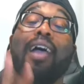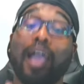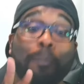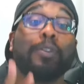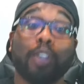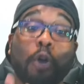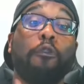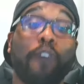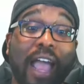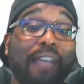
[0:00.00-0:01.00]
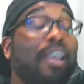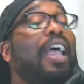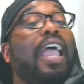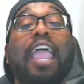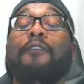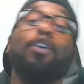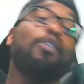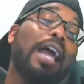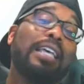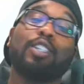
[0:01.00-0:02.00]
Episode 5. If
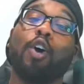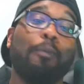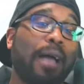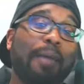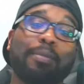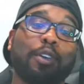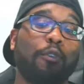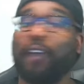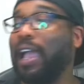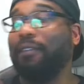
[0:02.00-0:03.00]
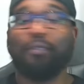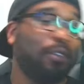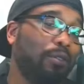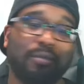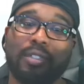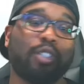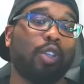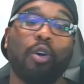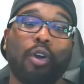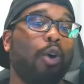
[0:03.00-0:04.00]
you're not sold by episode 5, you just
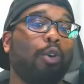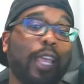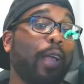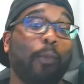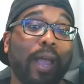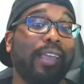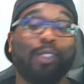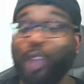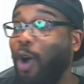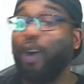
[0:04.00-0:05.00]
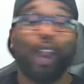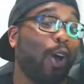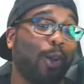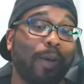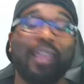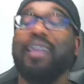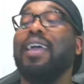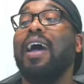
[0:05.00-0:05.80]
throw the whole thing away. Throw it all away.